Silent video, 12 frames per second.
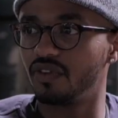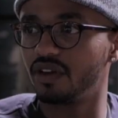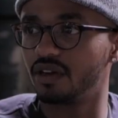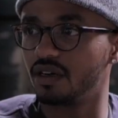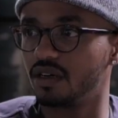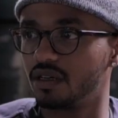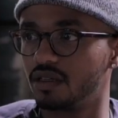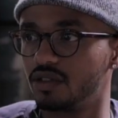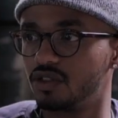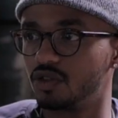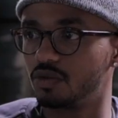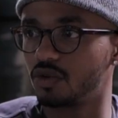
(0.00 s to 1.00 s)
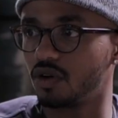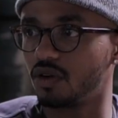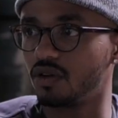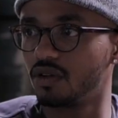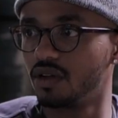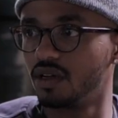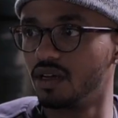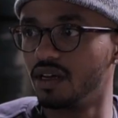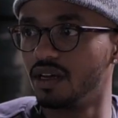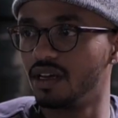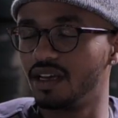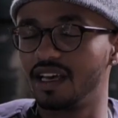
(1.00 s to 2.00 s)
via Zoom call.
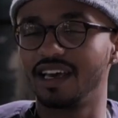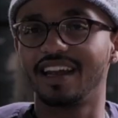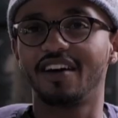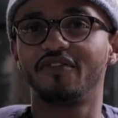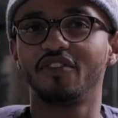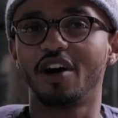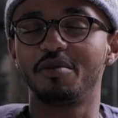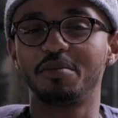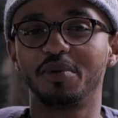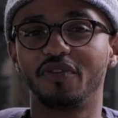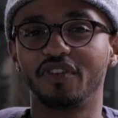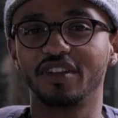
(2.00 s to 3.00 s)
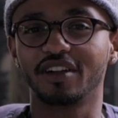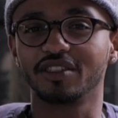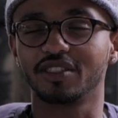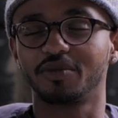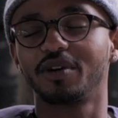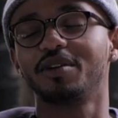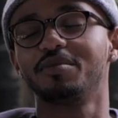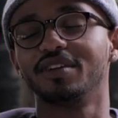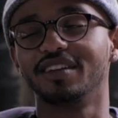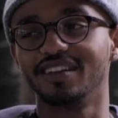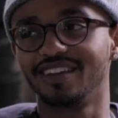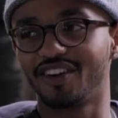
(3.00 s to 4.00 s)
And I remember feeling, I was like, wait a
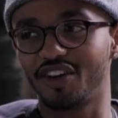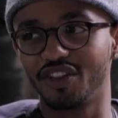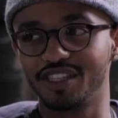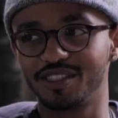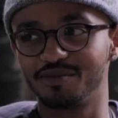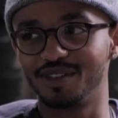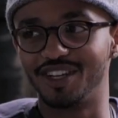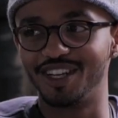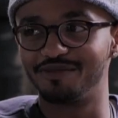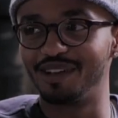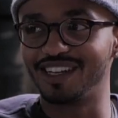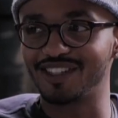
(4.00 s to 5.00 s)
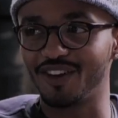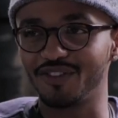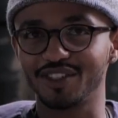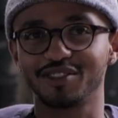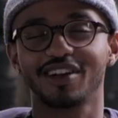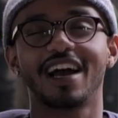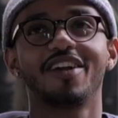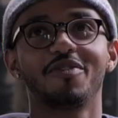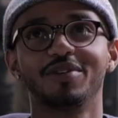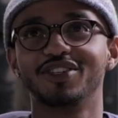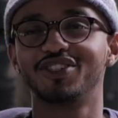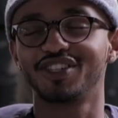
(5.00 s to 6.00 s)
minute, okay, this is me just being selfish. I was like, I
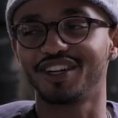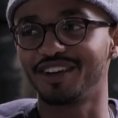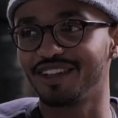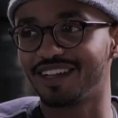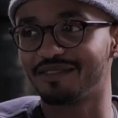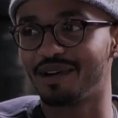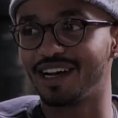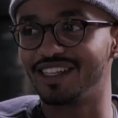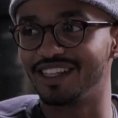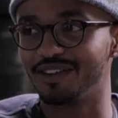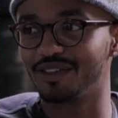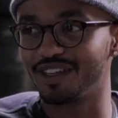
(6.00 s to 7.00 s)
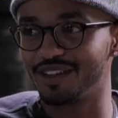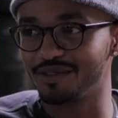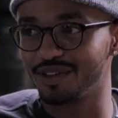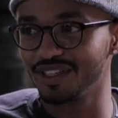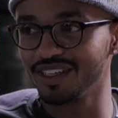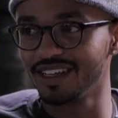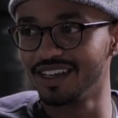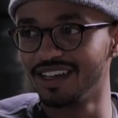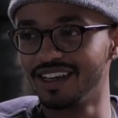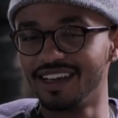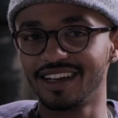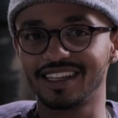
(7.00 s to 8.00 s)
don't want to share like my idea with anyone
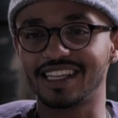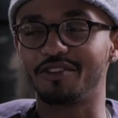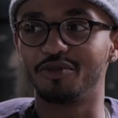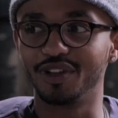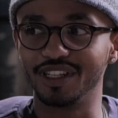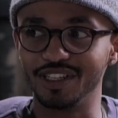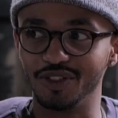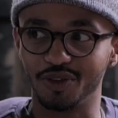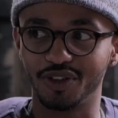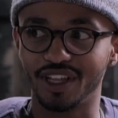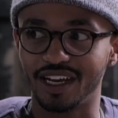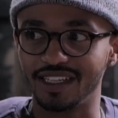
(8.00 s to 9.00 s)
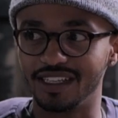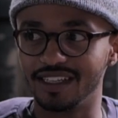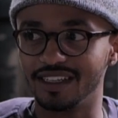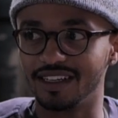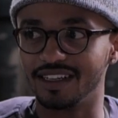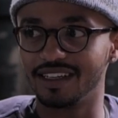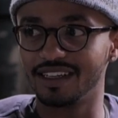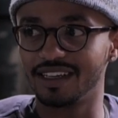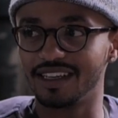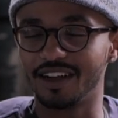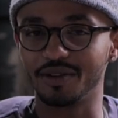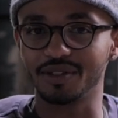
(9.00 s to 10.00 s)
because I really enjoyed the idea.
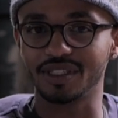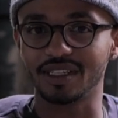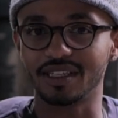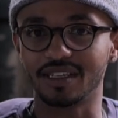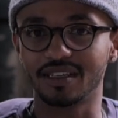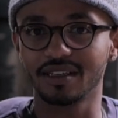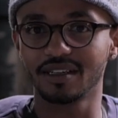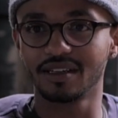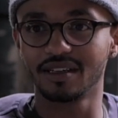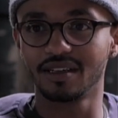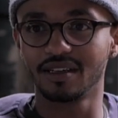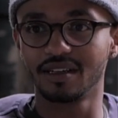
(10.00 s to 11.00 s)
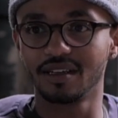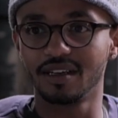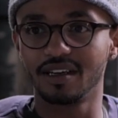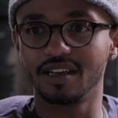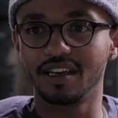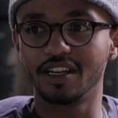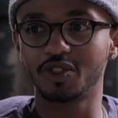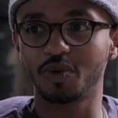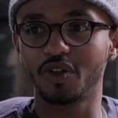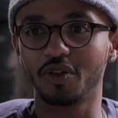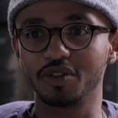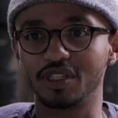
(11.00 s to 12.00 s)
And I was like, and it's
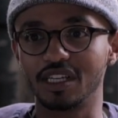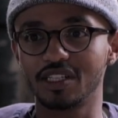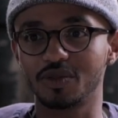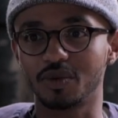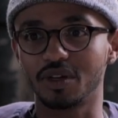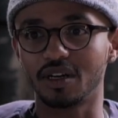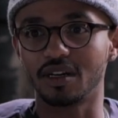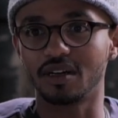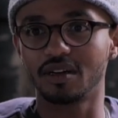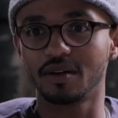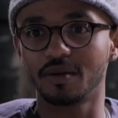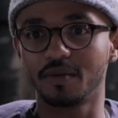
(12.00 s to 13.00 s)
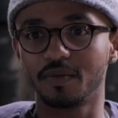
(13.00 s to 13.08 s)
one of those things where,